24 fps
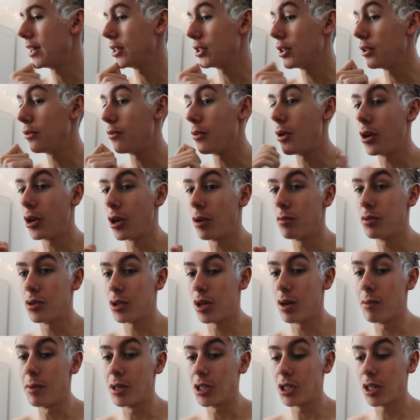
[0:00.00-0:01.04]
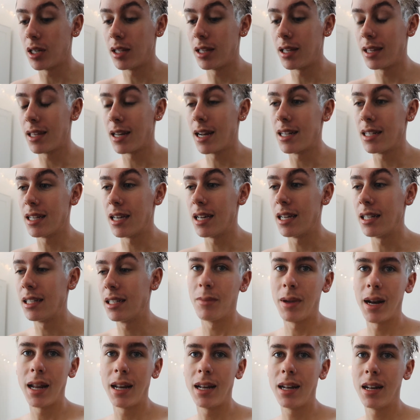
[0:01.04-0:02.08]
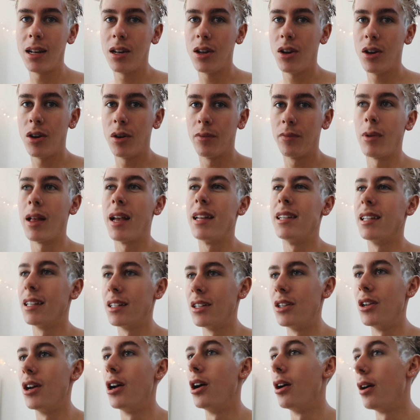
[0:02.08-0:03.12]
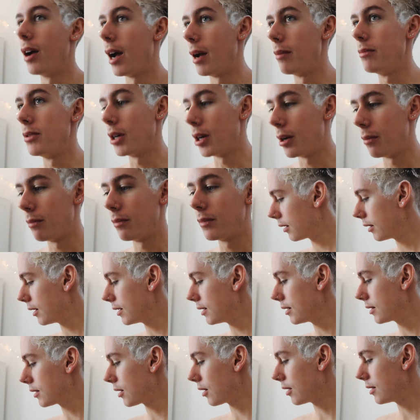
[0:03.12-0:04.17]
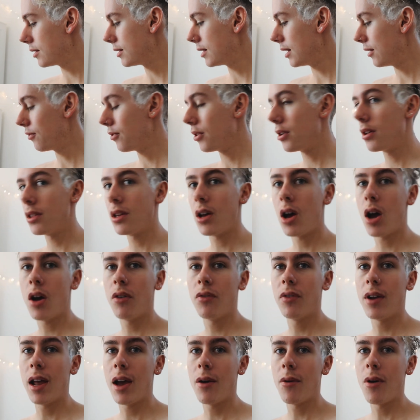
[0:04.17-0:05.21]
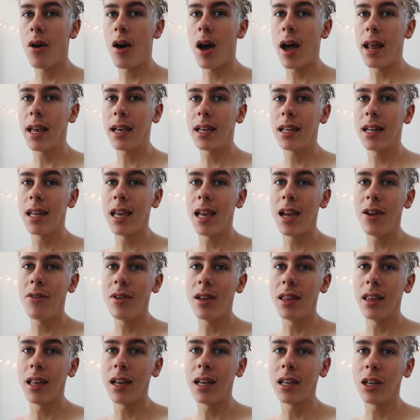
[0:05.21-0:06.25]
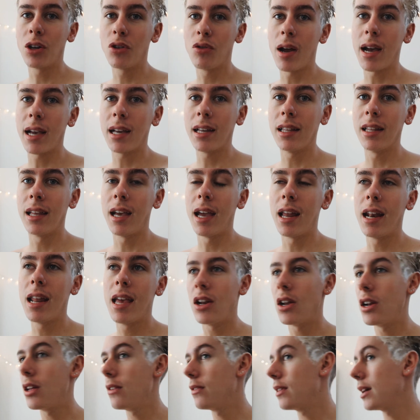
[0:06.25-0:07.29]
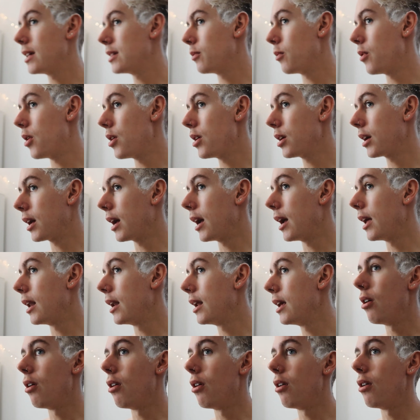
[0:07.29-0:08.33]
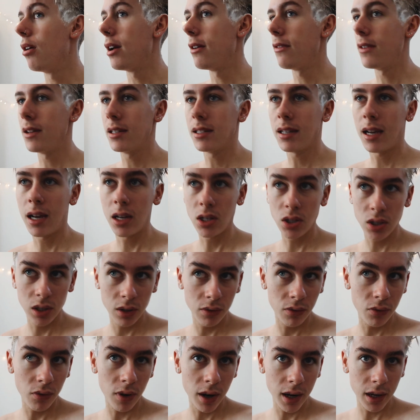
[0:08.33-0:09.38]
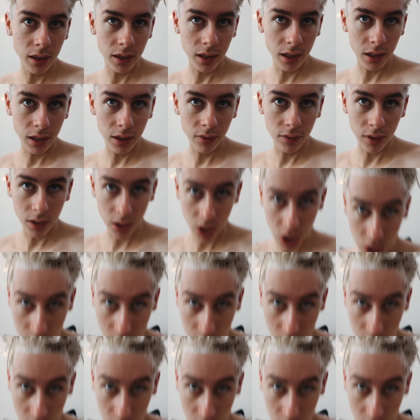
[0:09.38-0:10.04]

I should have woke up so much earlier than I did, but I didn't know. Well, I did know, I'm done. This has gotta sit for another half an hour and I can hear it like crackling. I don't know if that's working or if it's actually frying the living